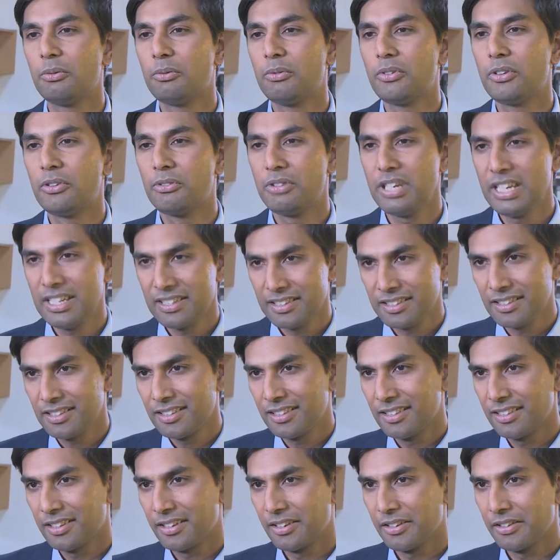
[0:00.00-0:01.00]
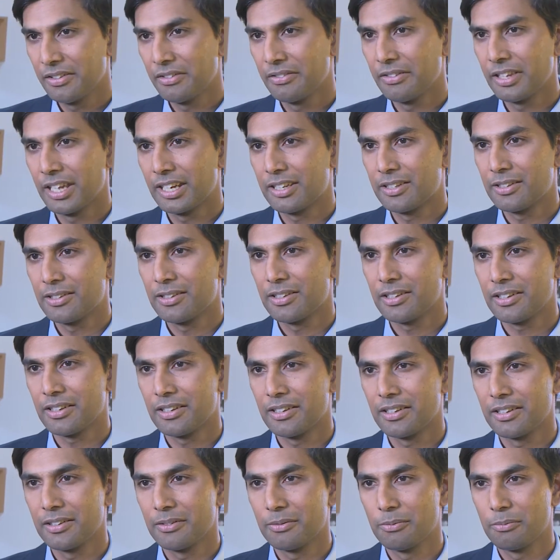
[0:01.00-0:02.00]
The reason that
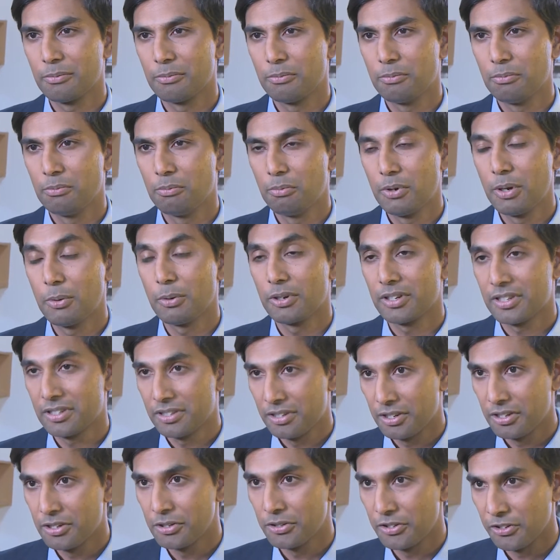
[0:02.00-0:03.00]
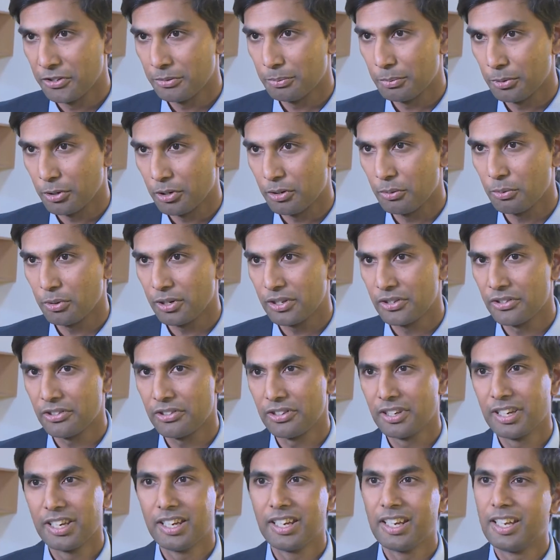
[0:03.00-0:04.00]
we wanted to do this book
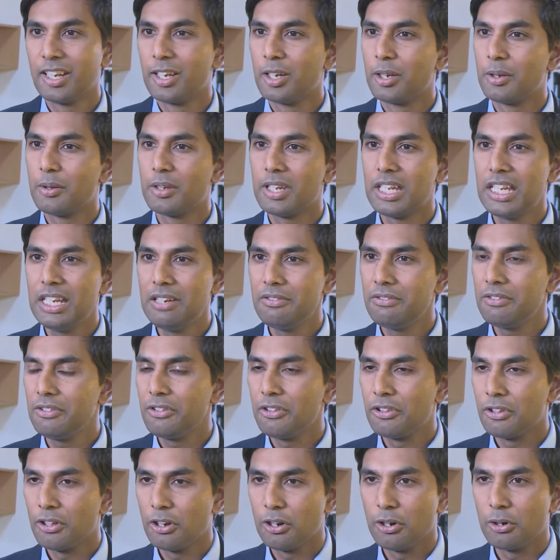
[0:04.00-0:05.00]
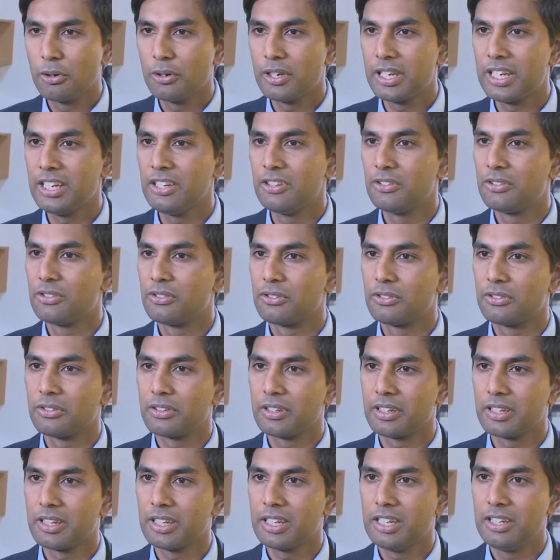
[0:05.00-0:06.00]
was even though his,
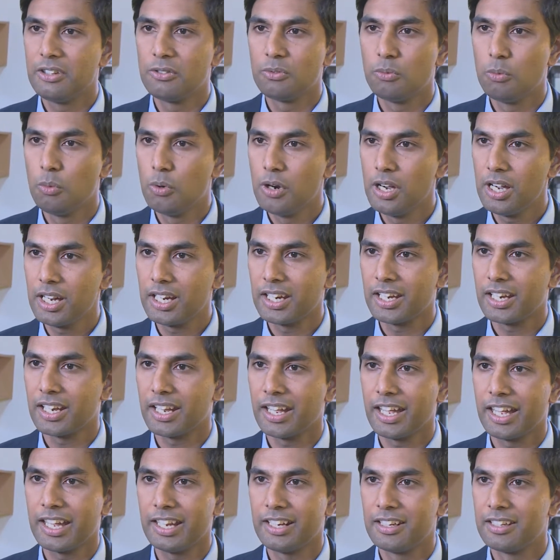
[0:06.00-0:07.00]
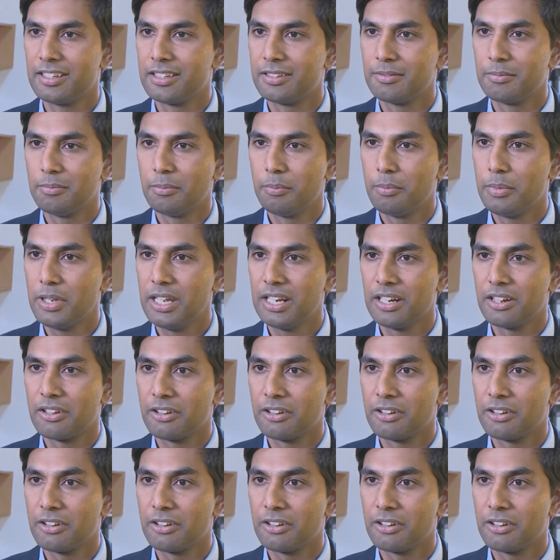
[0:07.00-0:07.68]
his work had been